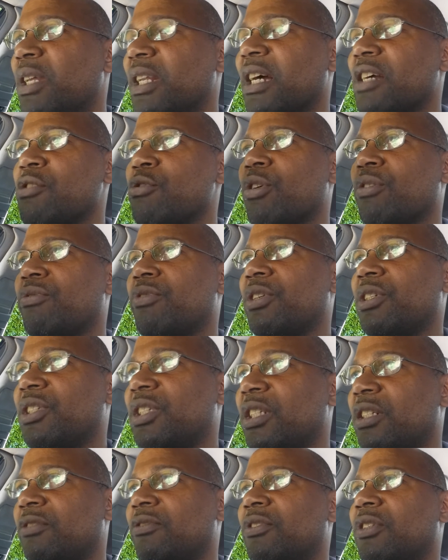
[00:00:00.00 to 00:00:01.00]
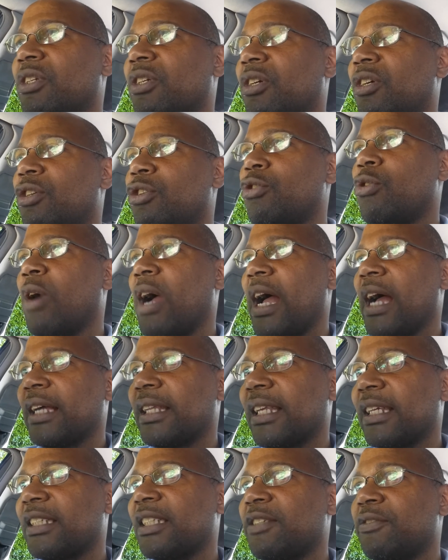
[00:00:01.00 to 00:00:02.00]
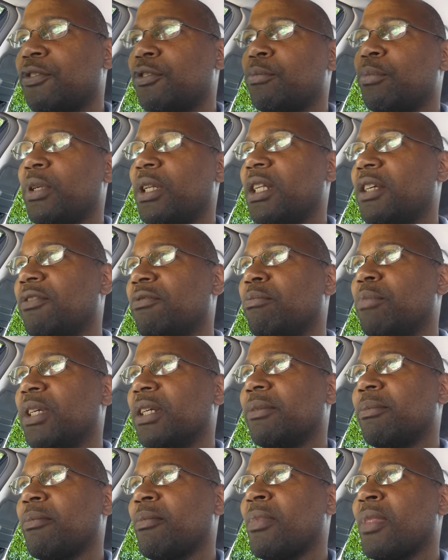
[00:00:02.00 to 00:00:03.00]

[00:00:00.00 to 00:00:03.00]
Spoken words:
me that you have received, you act as if you believe me.